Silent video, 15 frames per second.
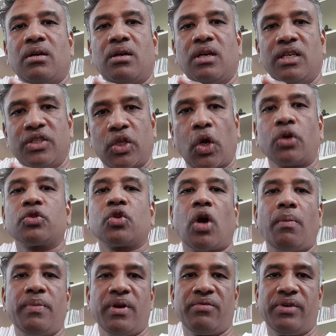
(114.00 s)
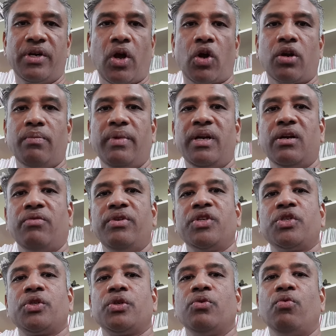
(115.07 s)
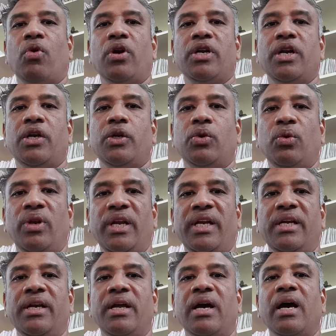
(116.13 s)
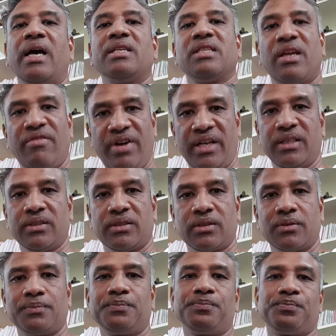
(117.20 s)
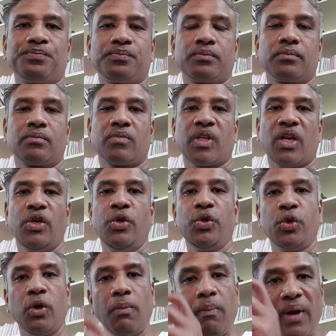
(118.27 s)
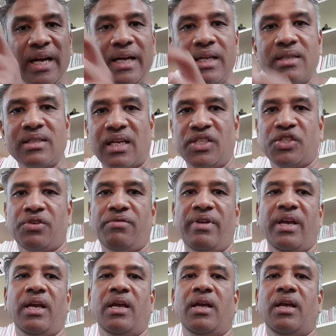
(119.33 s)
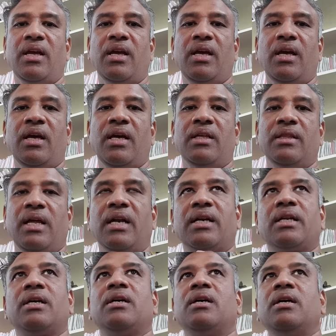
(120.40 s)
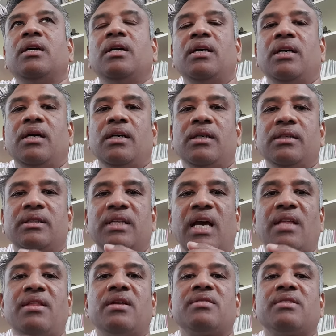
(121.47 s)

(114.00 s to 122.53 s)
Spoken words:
a Xerox copy of a document which you wanted to lead as evidence, you should plead in such a way that the other